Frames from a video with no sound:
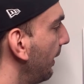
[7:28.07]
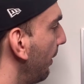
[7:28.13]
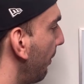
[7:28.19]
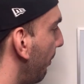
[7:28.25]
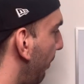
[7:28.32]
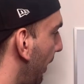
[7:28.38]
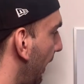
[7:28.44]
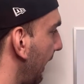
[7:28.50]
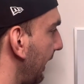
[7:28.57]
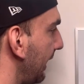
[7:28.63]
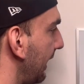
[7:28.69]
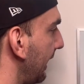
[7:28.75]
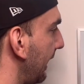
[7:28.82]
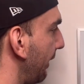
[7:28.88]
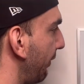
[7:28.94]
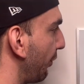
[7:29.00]
but
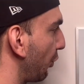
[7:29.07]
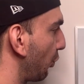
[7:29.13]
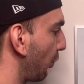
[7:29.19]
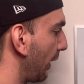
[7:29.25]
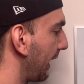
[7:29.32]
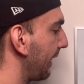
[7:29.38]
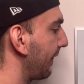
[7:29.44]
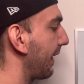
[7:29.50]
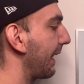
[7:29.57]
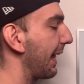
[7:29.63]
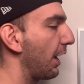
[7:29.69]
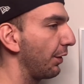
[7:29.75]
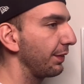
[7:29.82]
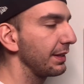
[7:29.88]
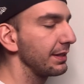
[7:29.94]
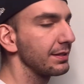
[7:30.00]
if you're creating that
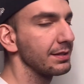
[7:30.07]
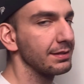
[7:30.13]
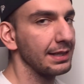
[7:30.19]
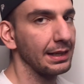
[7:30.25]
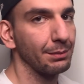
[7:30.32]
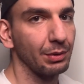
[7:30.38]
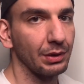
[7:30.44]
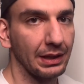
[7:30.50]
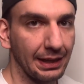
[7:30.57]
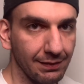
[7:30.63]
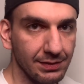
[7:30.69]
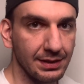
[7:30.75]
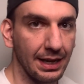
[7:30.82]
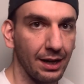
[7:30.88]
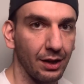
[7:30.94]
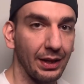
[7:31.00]
healthy, sustainable
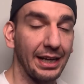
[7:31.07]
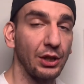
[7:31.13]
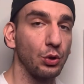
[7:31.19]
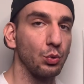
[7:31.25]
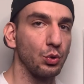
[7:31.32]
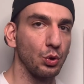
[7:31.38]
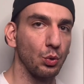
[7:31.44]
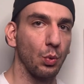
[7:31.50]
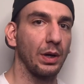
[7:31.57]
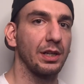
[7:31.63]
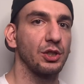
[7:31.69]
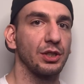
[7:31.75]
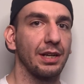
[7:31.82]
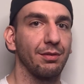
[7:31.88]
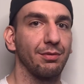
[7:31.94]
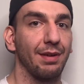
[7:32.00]
lifestyle and you do want to
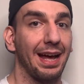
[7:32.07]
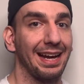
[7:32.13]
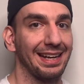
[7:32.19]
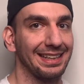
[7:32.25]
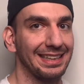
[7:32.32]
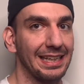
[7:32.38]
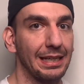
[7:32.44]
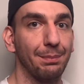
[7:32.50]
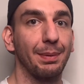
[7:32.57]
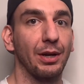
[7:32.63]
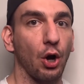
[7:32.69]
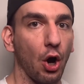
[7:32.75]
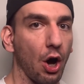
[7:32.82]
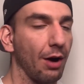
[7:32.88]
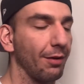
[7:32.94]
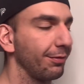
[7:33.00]
shed fat and keep it
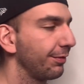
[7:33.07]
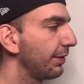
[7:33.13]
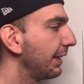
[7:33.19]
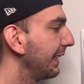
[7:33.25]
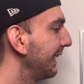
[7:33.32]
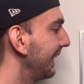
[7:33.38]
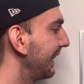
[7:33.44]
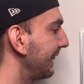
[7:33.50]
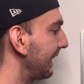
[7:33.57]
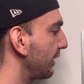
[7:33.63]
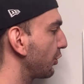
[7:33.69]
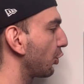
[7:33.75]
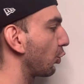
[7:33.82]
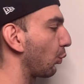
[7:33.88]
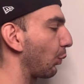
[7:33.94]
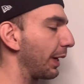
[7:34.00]
off, these are
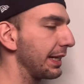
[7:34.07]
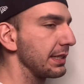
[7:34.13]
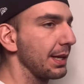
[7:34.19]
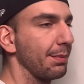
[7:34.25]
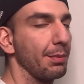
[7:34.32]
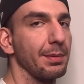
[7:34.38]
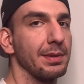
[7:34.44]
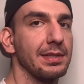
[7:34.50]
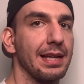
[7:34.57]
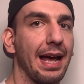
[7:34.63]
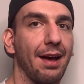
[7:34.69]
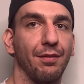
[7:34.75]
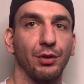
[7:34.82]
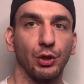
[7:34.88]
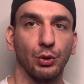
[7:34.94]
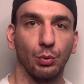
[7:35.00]
great supplements to
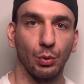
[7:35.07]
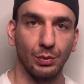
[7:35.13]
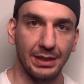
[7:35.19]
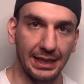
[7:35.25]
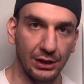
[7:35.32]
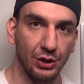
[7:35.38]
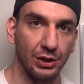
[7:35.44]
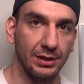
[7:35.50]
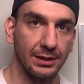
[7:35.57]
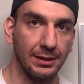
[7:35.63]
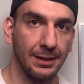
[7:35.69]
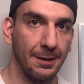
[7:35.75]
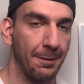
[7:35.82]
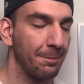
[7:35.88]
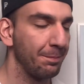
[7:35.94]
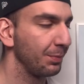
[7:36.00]
have in your rotation.
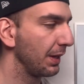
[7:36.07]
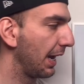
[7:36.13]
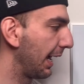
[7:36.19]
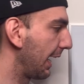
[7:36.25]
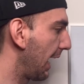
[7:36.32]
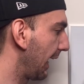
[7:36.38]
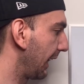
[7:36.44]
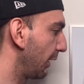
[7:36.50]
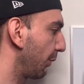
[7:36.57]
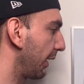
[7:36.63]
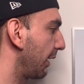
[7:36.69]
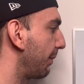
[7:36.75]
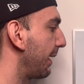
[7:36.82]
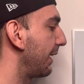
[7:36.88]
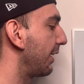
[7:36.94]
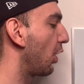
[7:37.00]
I highly
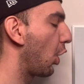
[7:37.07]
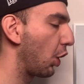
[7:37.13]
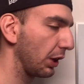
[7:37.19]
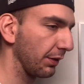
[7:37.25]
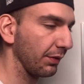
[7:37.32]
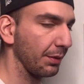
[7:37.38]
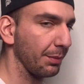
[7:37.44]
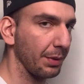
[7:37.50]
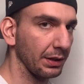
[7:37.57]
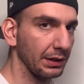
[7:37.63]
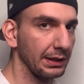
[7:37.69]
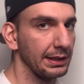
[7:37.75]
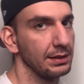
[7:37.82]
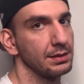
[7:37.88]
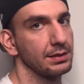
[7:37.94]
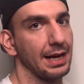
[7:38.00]
recommend all of them on the
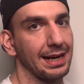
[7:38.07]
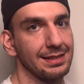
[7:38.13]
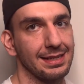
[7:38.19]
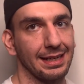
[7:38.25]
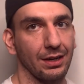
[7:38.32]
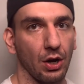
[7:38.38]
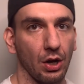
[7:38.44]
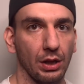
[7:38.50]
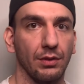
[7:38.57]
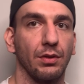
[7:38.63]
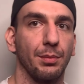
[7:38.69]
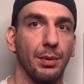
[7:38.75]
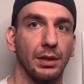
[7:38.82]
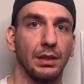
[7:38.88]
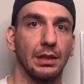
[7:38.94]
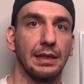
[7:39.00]
list. I take all of them
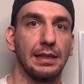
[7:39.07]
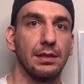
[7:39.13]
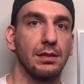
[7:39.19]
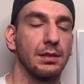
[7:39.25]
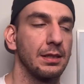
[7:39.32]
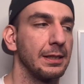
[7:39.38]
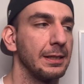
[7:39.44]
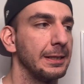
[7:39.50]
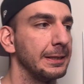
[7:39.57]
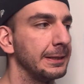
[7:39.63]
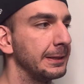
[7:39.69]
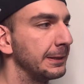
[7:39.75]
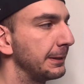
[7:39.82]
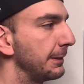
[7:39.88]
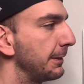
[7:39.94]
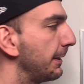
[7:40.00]
on the list.
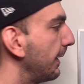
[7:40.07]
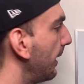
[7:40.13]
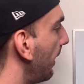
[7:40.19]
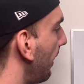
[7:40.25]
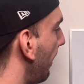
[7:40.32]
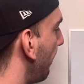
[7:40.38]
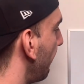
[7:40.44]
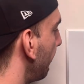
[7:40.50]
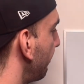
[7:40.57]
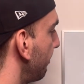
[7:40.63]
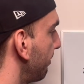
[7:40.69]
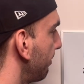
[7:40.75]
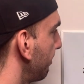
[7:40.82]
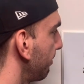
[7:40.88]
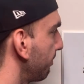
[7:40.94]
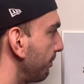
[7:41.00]

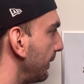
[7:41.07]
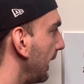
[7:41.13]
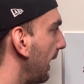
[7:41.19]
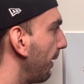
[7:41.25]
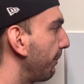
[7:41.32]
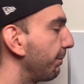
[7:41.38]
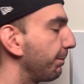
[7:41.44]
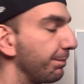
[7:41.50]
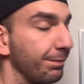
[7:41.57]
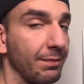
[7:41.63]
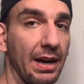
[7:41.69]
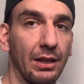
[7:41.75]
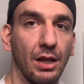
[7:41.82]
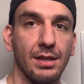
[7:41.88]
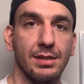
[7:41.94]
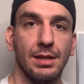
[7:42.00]
Yeah, fat
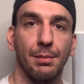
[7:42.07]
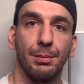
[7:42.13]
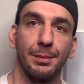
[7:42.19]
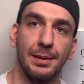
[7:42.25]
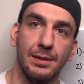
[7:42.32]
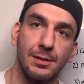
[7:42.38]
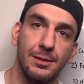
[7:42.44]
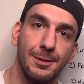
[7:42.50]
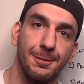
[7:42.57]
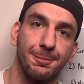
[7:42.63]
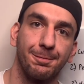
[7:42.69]
loss supplements.